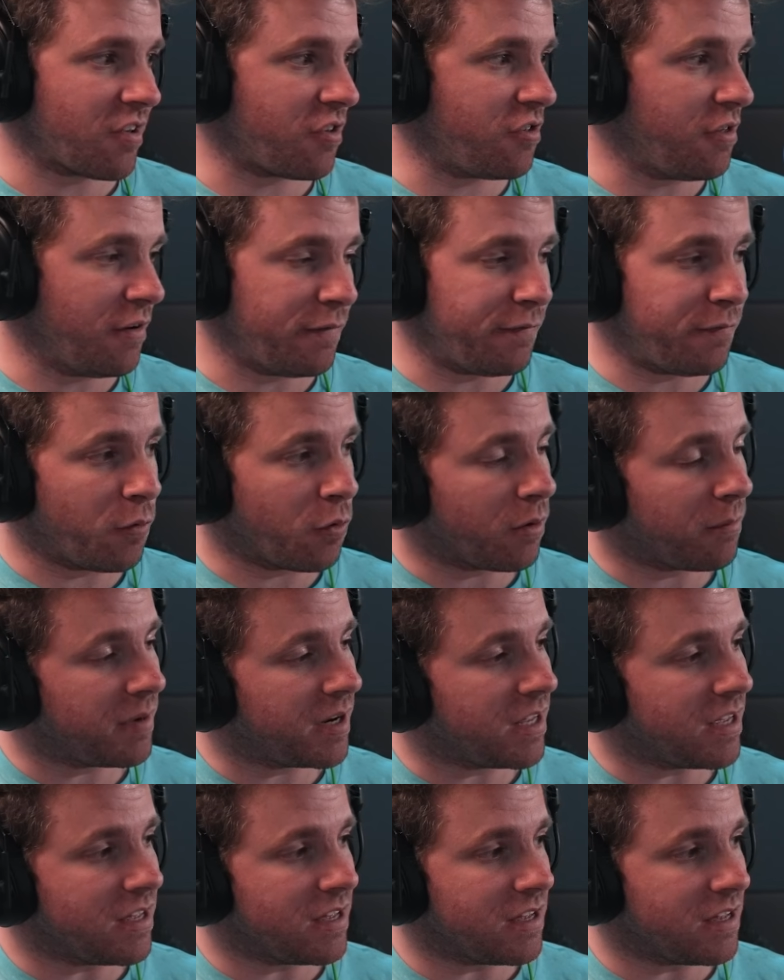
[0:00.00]

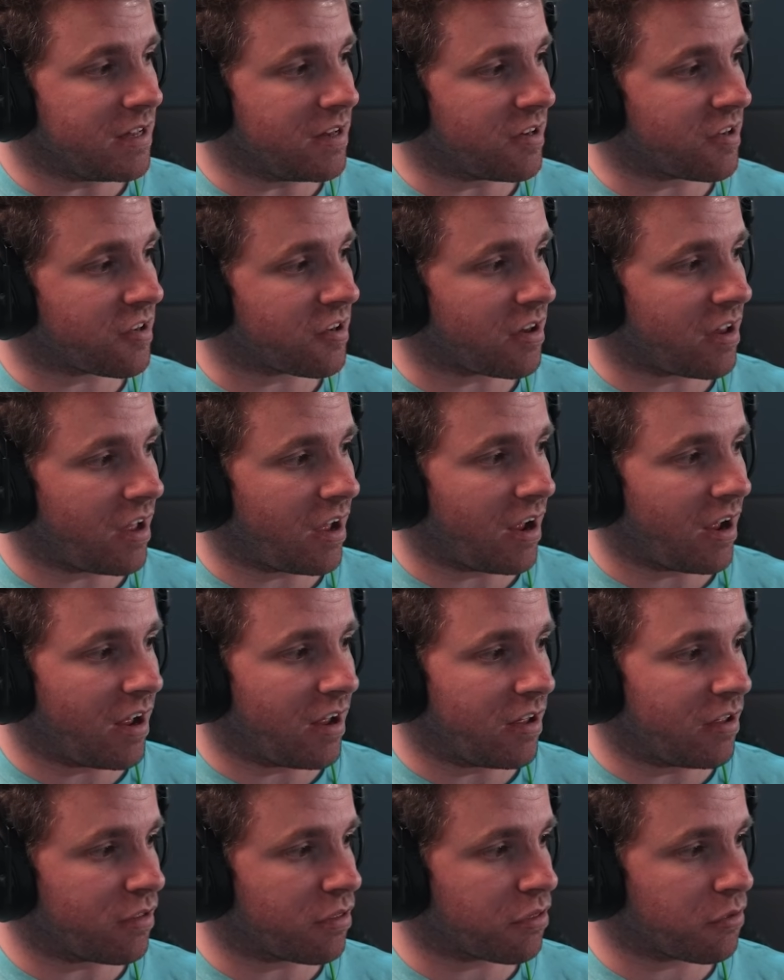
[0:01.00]
deformities
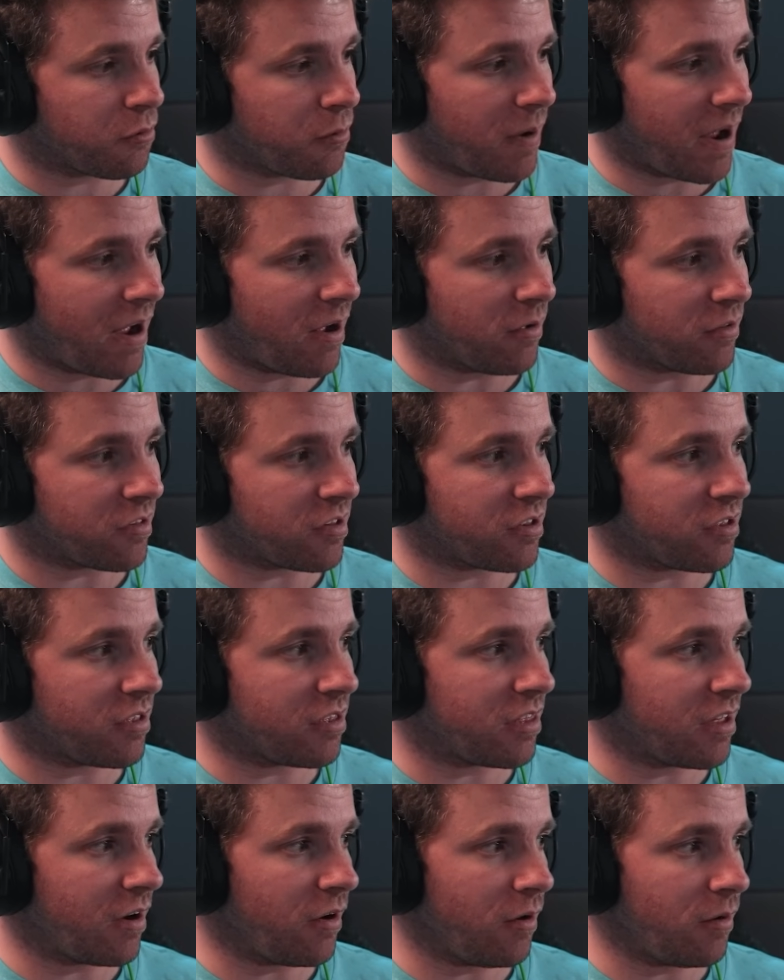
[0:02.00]
throughout
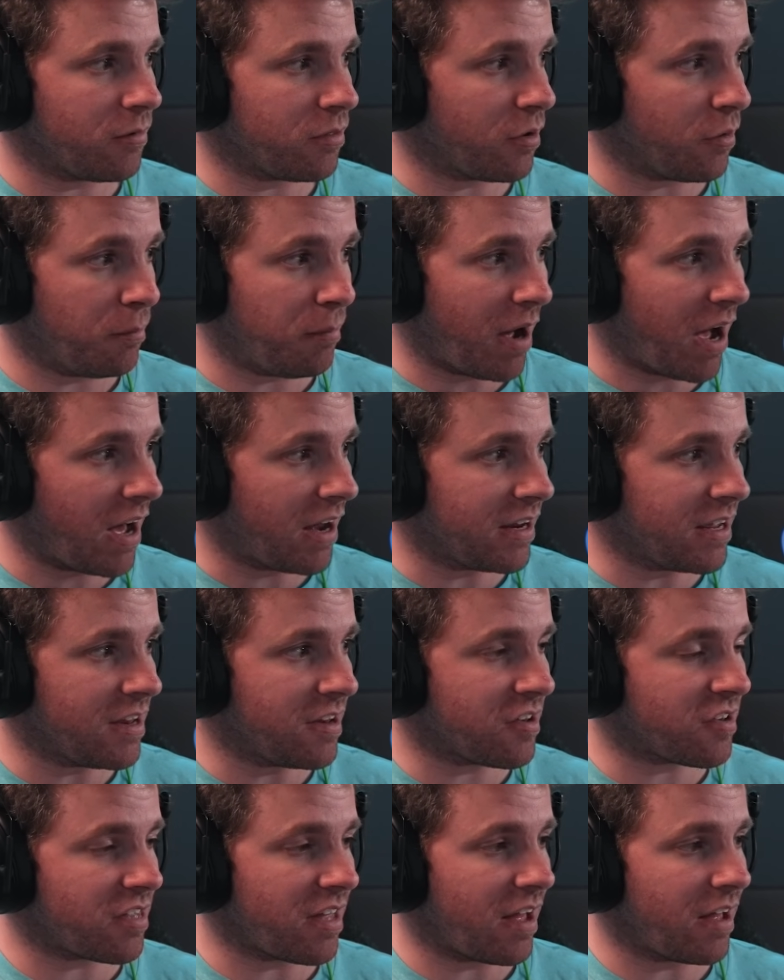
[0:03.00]
their
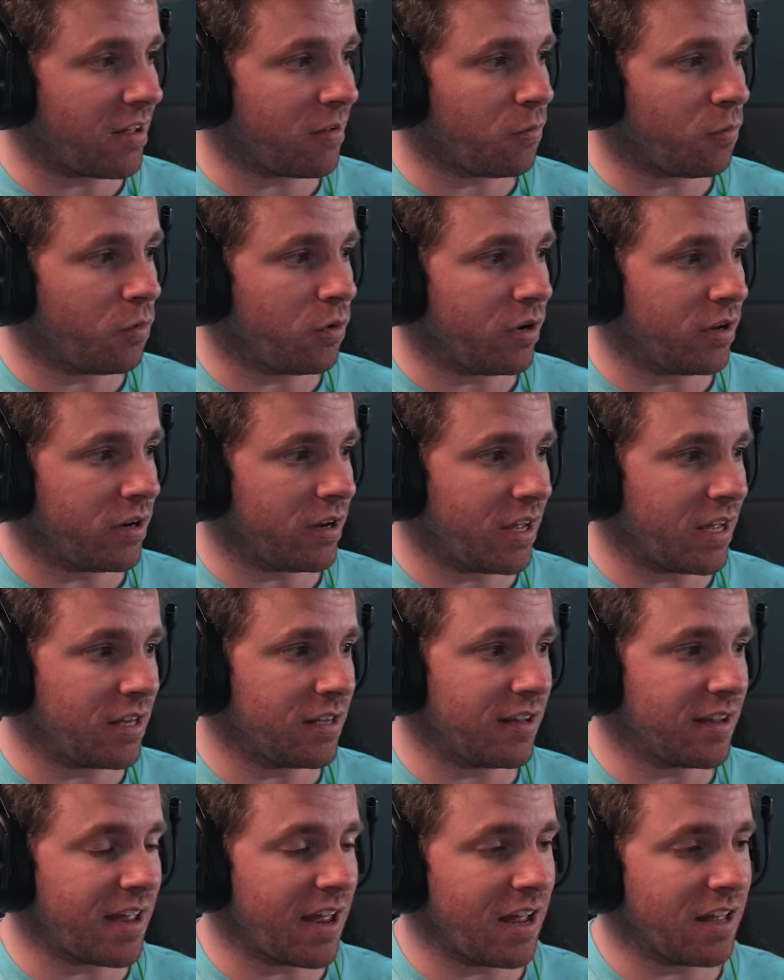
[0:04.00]
bodies that would
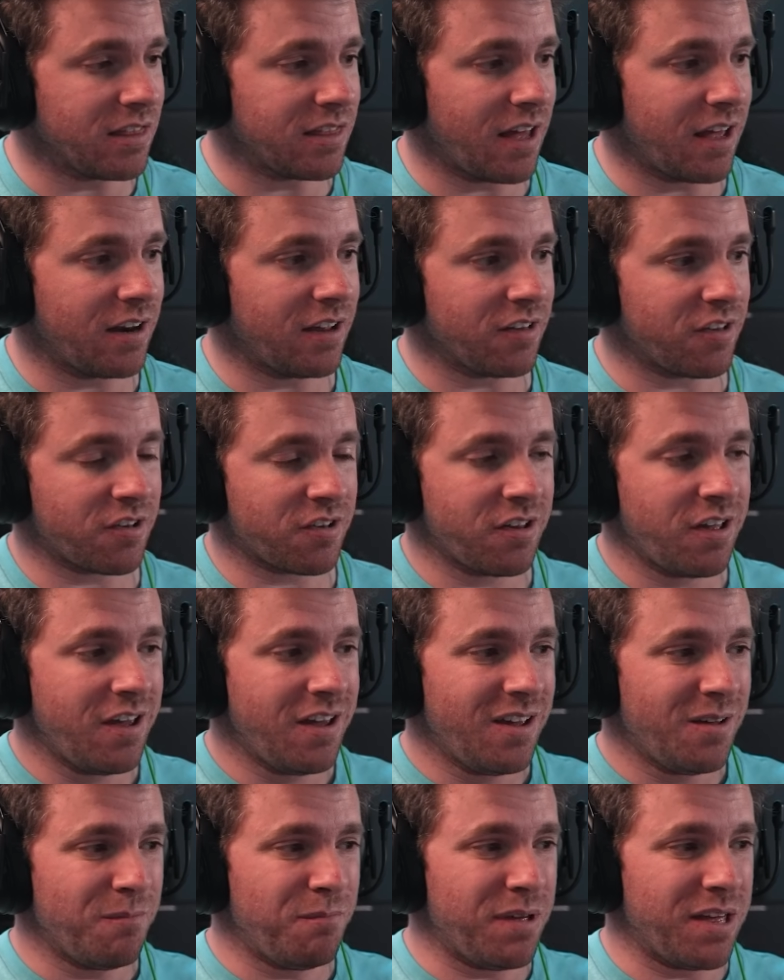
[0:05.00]
indicate that it's
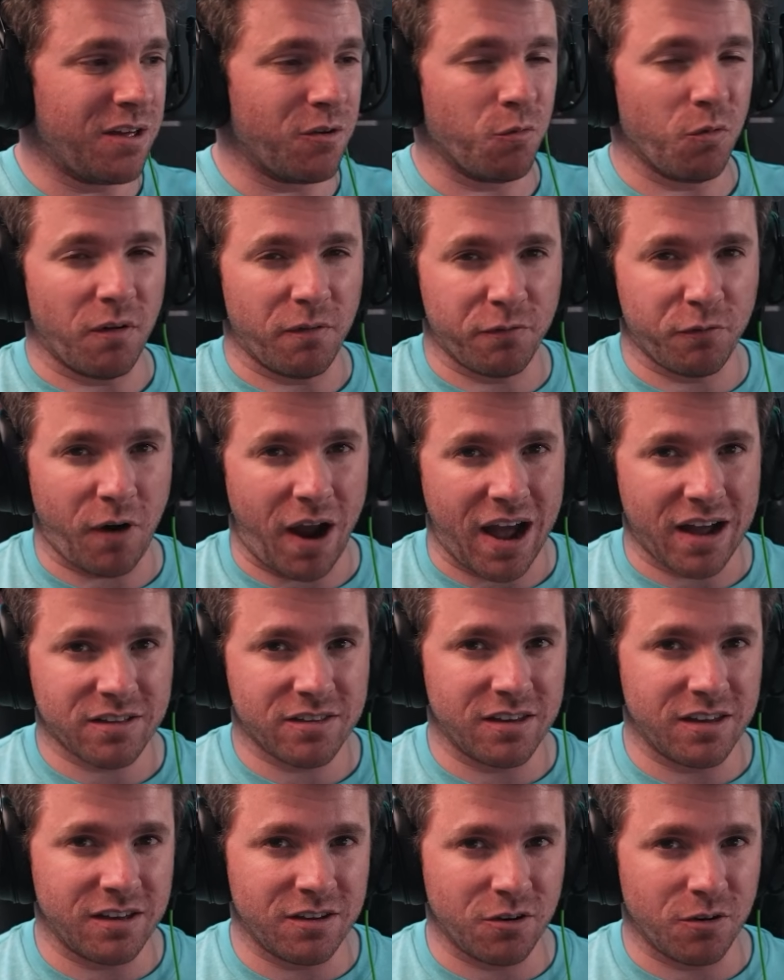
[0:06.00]
being
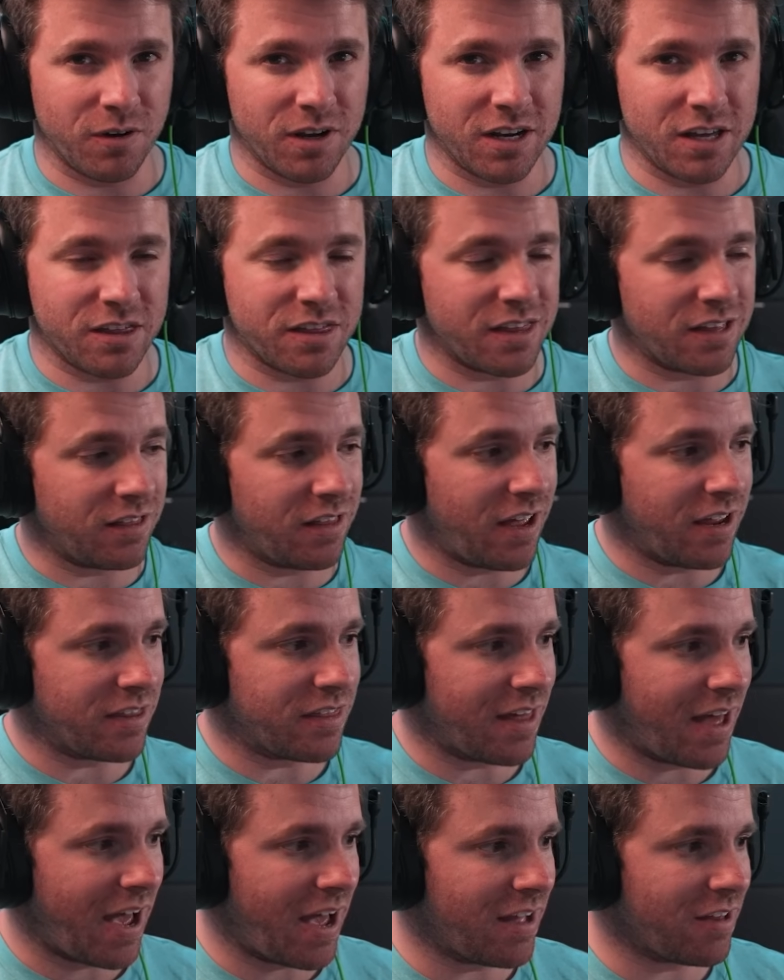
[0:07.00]
refracted or anything like
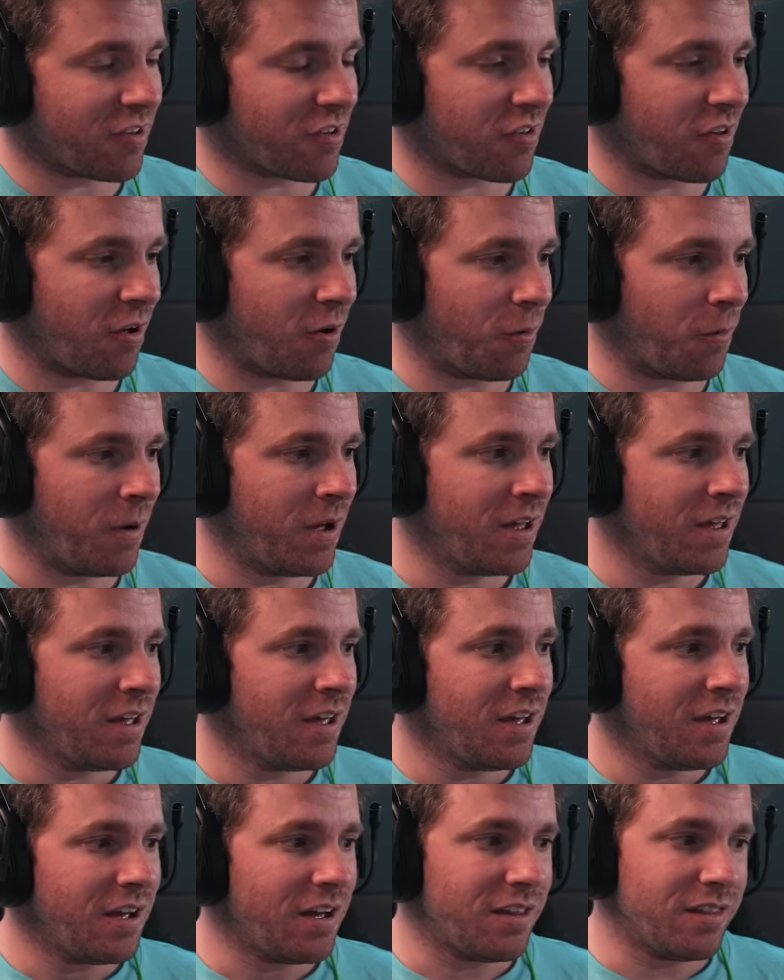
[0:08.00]
that. So
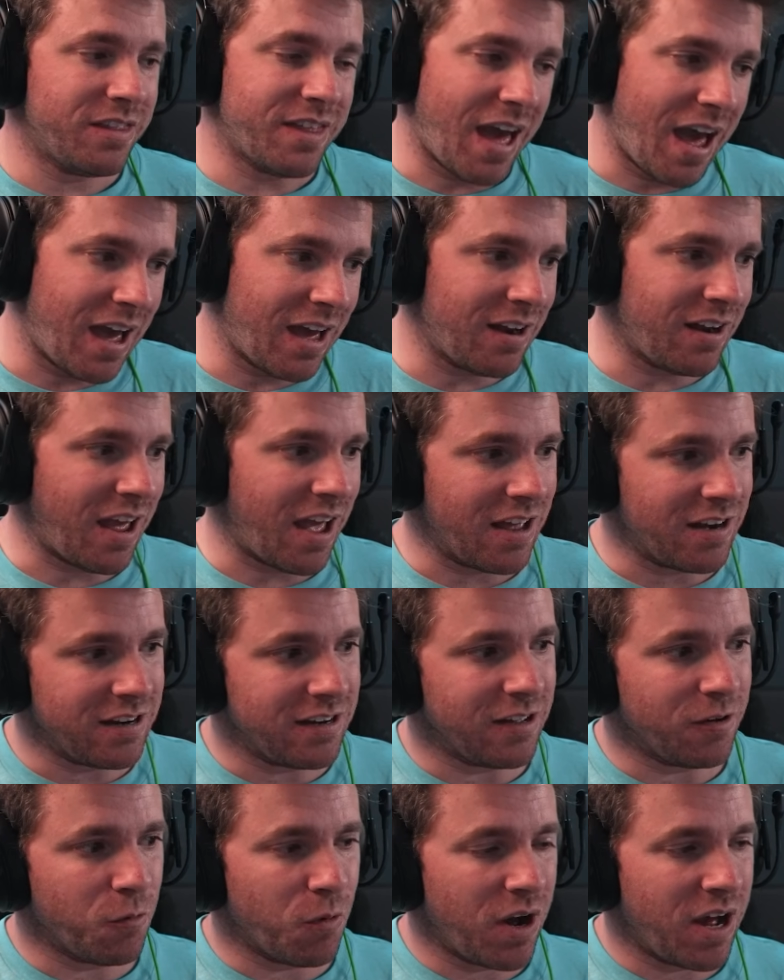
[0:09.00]
that
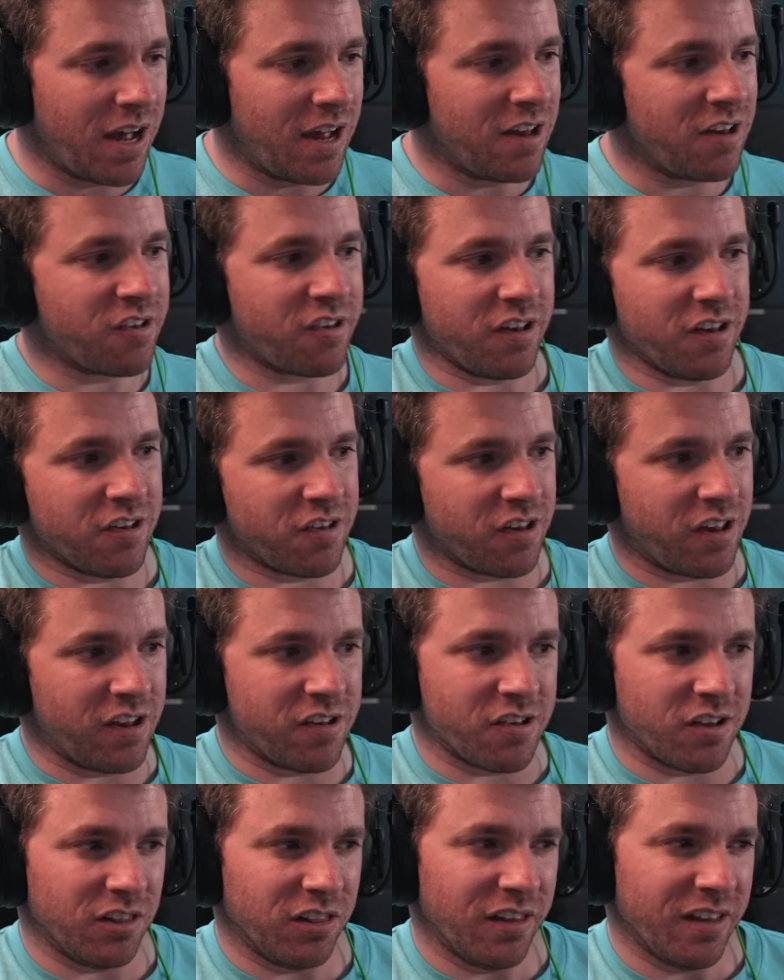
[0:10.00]
editing wise
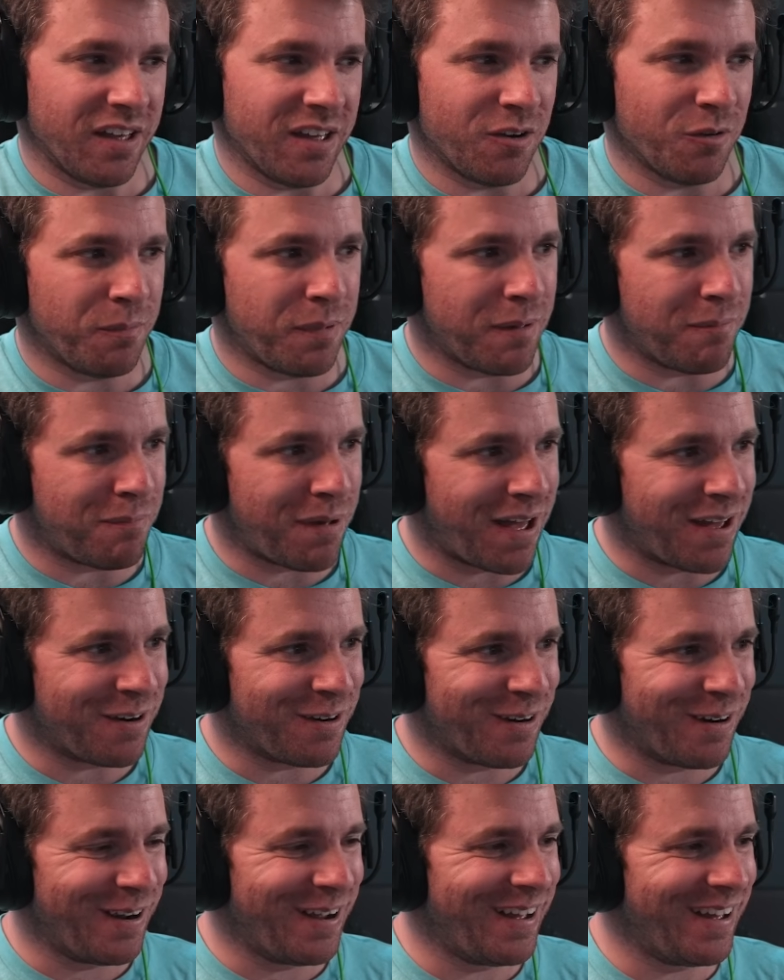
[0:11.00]
is a little bit
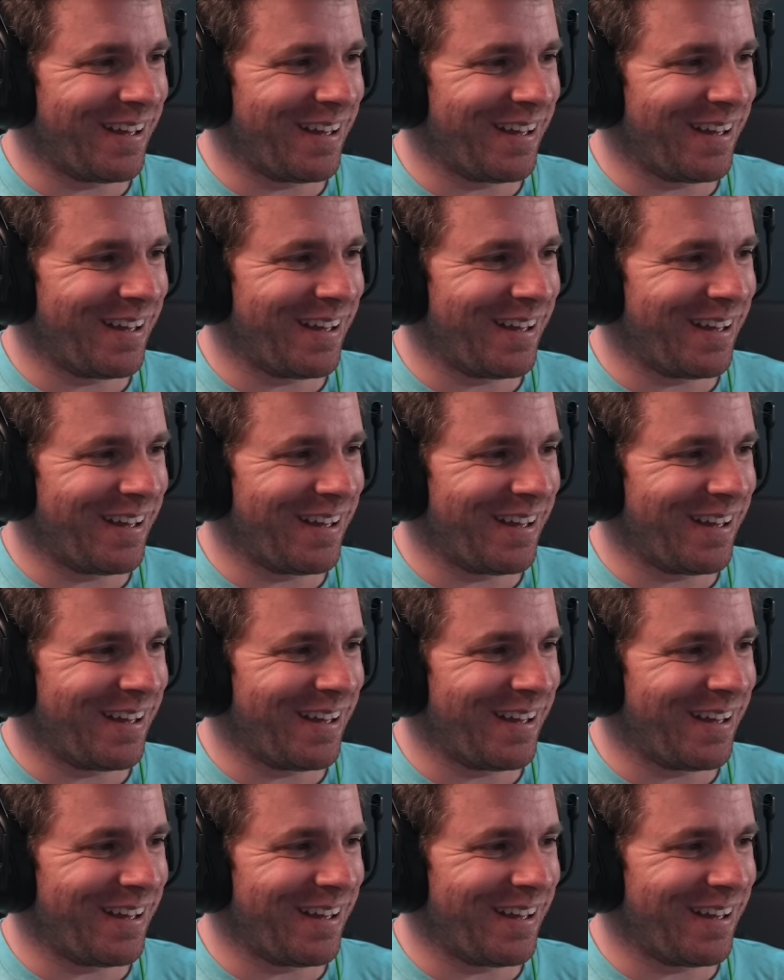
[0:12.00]
better.